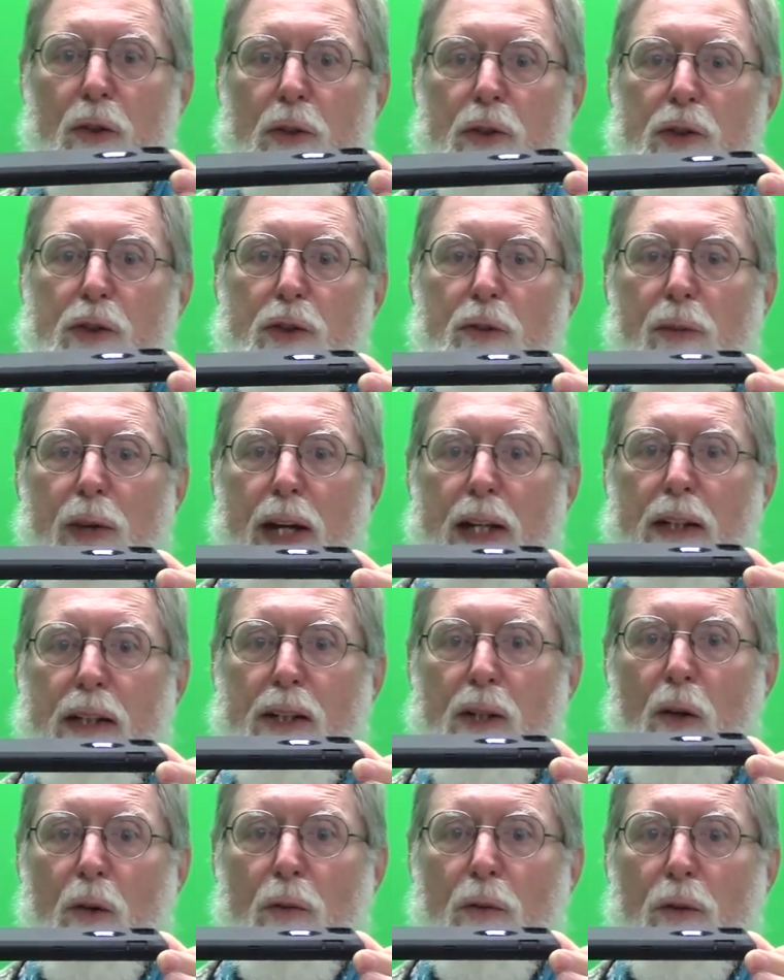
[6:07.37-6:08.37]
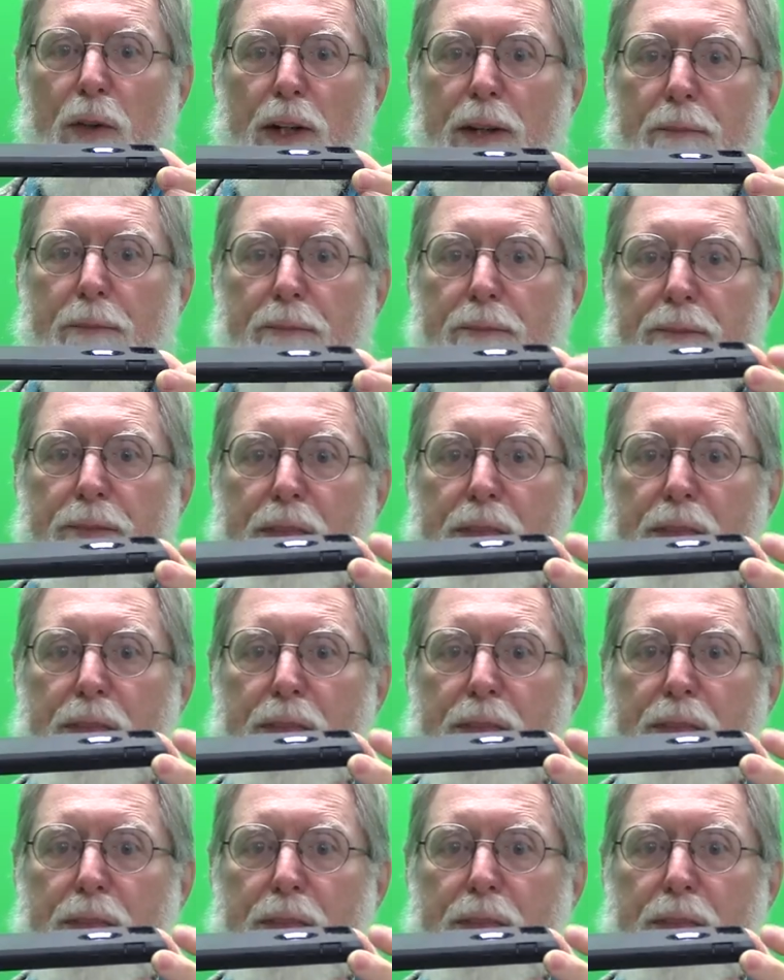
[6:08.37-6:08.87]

it's directly over it.